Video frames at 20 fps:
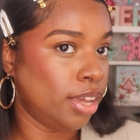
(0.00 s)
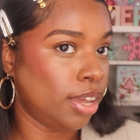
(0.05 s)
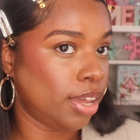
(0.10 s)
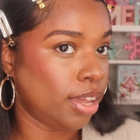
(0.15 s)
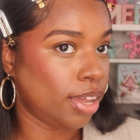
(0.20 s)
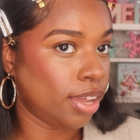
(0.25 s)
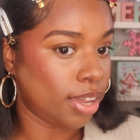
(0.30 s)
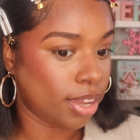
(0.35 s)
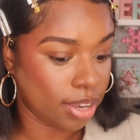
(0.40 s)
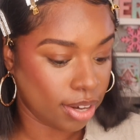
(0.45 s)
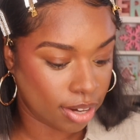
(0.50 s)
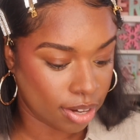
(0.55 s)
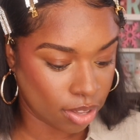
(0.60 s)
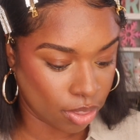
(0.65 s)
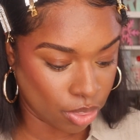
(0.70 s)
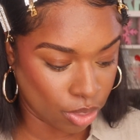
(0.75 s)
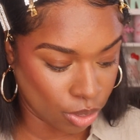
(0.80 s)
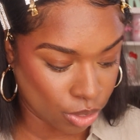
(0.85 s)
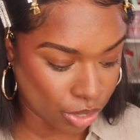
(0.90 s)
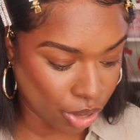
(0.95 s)
And
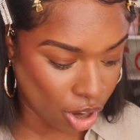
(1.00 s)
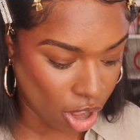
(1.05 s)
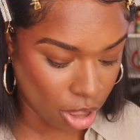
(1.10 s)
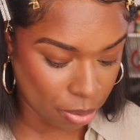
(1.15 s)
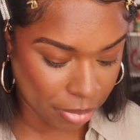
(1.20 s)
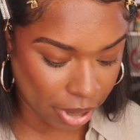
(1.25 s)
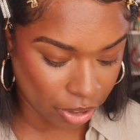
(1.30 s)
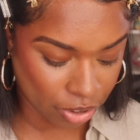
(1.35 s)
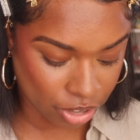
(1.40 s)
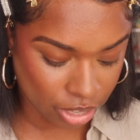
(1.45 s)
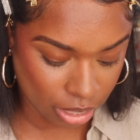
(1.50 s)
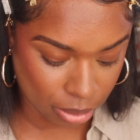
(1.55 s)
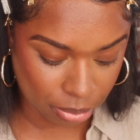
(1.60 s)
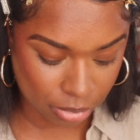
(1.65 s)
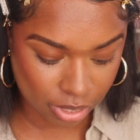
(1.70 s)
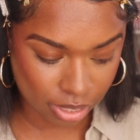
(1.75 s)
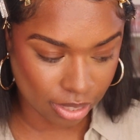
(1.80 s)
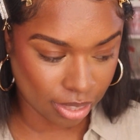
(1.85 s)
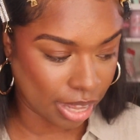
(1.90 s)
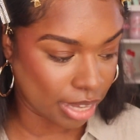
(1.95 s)
those are all my
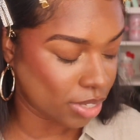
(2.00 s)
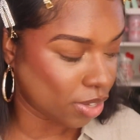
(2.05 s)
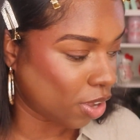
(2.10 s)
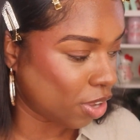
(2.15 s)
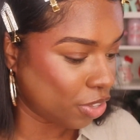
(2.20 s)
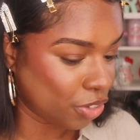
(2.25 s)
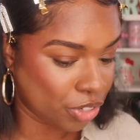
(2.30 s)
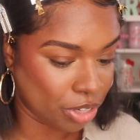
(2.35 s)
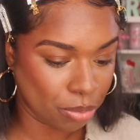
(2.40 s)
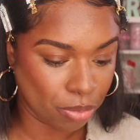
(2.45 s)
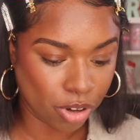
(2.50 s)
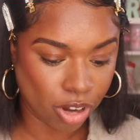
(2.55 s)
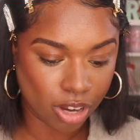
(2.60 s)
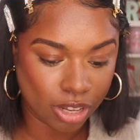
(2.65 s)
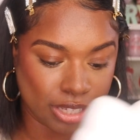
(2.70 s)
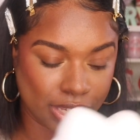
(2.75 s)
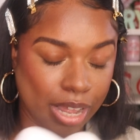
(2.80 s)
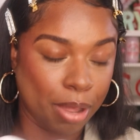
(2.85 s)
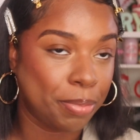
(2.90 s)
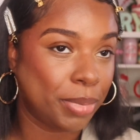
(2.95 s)
creams. That's all the cream
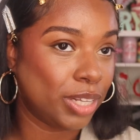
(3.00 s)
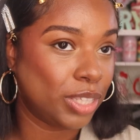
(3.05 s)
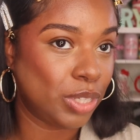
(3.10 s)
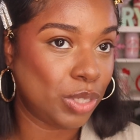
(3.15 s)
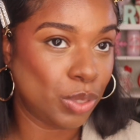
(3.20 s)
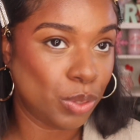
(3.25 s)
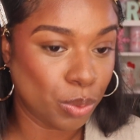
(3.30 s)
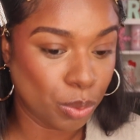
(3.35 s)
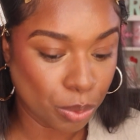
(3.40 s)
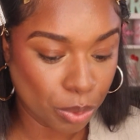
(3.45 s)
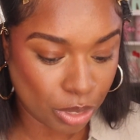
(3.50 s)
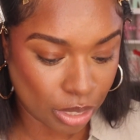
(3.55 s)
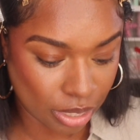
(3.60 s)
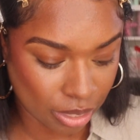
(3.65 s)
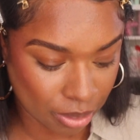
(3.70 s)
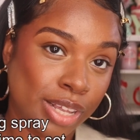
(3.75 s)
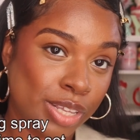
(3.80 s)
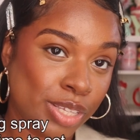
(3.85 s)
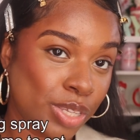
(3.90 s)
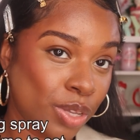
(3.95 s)
products I'm about to use.
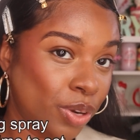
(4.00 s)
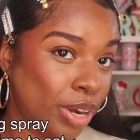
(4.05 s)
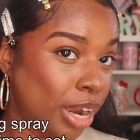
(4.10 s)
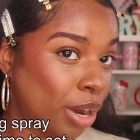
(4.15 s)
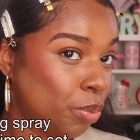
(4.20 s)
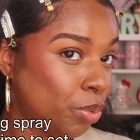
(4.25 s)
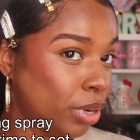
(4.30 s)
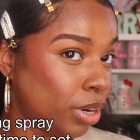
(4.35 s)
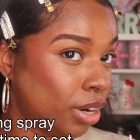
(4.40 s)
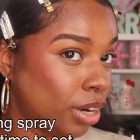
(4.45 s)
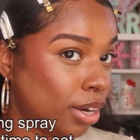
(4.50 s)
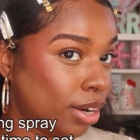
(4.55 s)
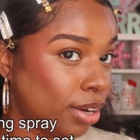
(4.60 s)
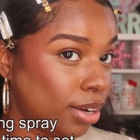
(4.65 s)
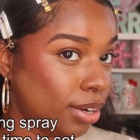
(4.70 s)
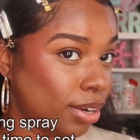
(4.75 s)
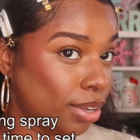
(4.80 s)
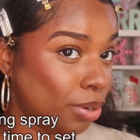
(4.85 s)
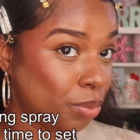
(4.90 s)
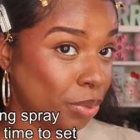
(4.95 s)
So now we're
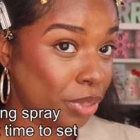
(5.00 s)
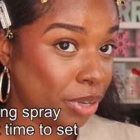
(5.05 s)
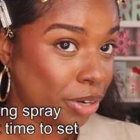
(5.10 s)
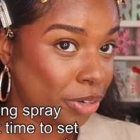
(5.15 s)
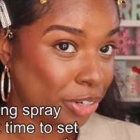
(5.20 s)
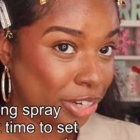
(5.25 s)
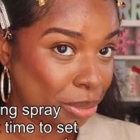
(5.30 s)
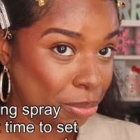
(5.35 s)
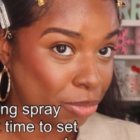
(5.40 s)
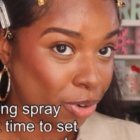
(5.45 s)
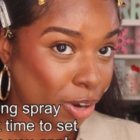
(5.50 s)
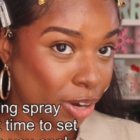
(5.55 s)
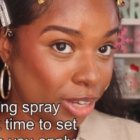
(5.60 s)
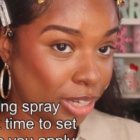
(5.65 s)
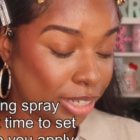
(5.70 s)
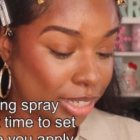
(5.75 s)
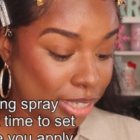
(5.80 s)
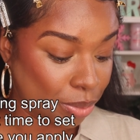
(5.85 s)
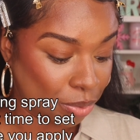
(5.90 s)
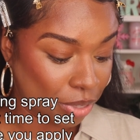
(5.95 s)
done with our cream
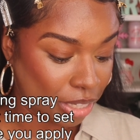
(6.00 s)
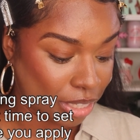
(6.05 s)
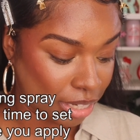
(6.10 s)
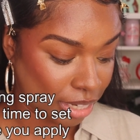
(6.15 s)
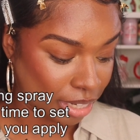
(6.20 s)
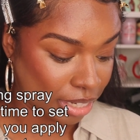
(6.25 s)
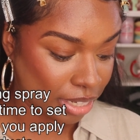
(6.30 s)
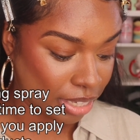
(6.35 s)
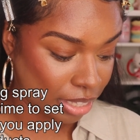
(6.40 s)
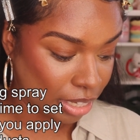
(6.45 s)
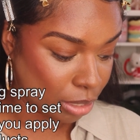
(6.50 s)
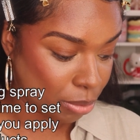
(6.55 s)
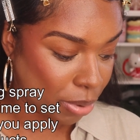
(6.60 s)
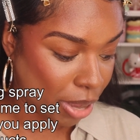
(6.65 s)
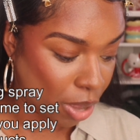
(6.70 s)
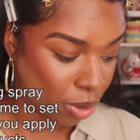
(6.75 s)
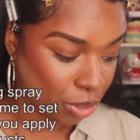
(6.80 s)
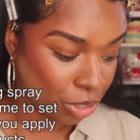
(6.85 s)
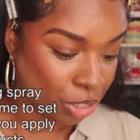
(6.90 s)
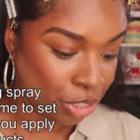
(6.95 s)
products and we need to get into these
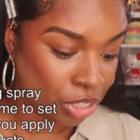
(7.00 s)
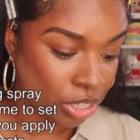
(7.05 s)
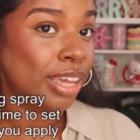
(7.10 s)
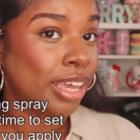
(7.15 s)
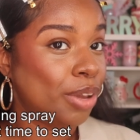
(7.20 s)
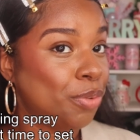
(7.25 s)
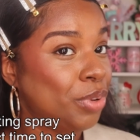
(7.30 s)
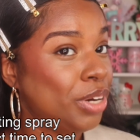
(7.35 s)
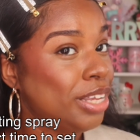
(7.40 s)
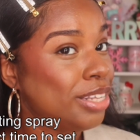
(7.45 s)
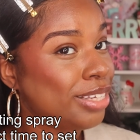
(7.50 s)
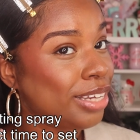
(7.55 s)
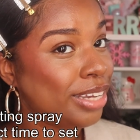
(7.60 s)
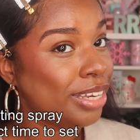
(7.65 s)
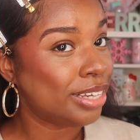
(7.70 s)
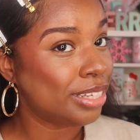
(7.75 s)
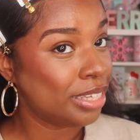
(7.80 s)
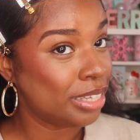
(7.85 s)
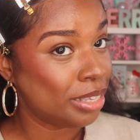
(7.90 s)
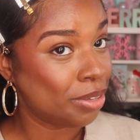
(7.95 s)
powders. And we need to get
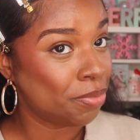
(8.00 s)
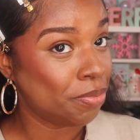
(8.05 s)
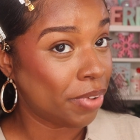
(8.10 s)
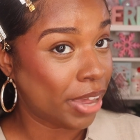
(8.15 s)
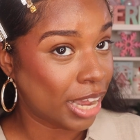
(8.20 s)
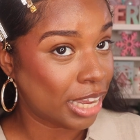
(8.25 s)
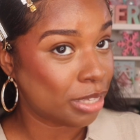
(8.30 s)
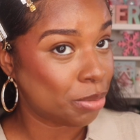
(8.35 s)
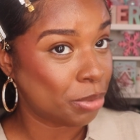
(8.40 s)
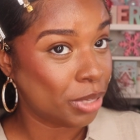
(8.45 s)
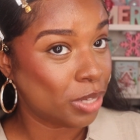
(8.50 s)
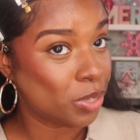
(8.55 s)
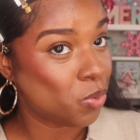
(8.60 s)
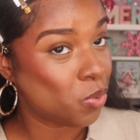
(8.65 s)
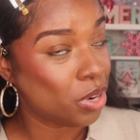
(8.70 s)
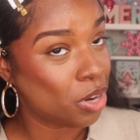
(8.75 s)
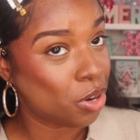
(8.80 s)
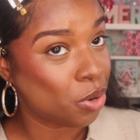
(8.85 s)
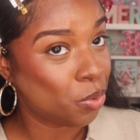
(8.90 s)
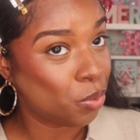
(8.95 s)
into them fast because
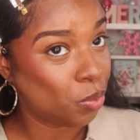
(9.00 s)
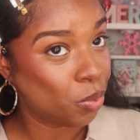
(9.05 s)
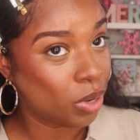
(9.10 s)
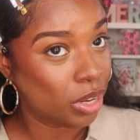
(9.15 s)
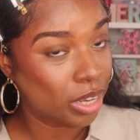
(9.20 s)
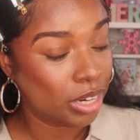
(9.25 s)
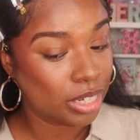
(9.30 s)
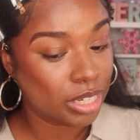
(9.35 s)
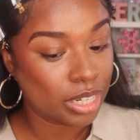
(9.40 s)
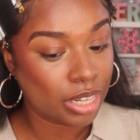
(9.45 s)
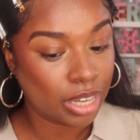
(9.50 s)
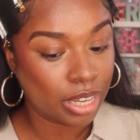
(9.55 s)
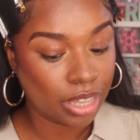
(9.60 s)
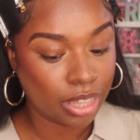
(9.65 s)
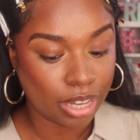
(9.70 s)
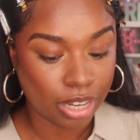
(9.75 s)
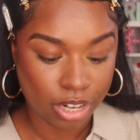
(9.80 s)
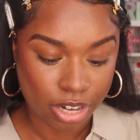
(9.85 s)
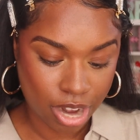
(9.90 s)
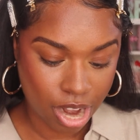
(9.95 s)
we don't want
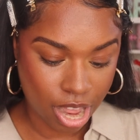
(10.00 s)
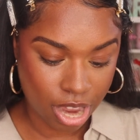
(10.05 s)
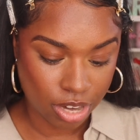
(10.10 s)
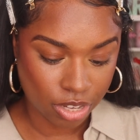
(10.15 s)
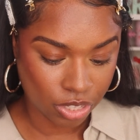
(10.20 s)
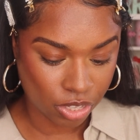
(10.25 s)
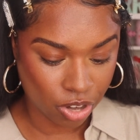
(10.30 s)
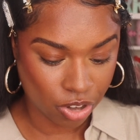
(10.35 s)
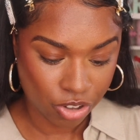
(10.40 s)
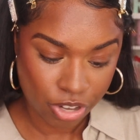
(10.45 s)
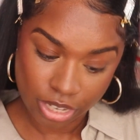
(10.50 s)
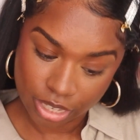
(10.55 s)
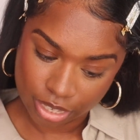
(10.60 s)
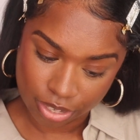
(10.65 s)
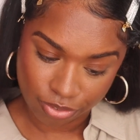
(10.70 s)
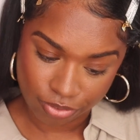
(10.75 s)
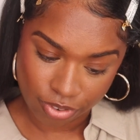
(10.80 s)
the under eye to start creasing,